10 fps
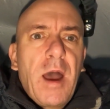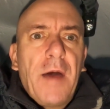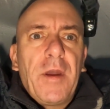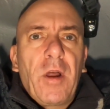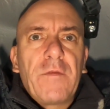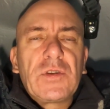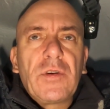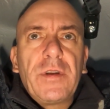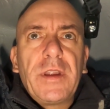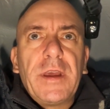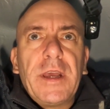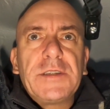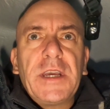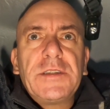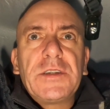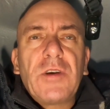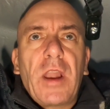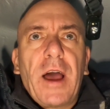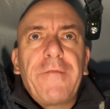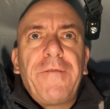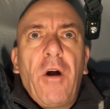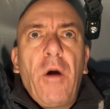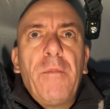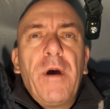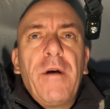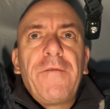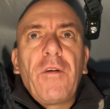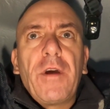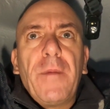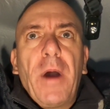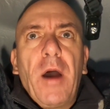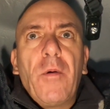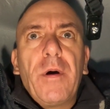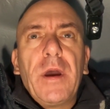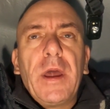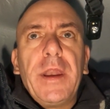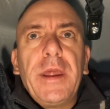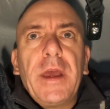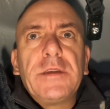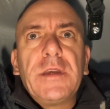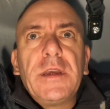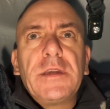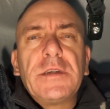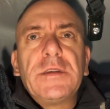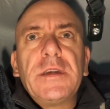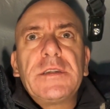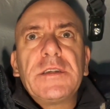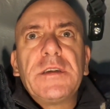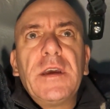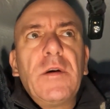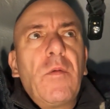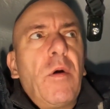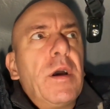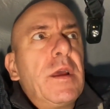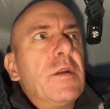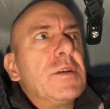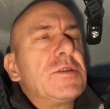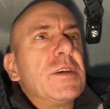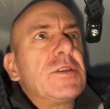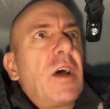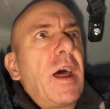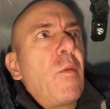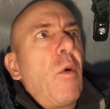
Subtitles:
And then all of a sudden, he sees this sort of like form floating about. And he says, what, you know, this sort of like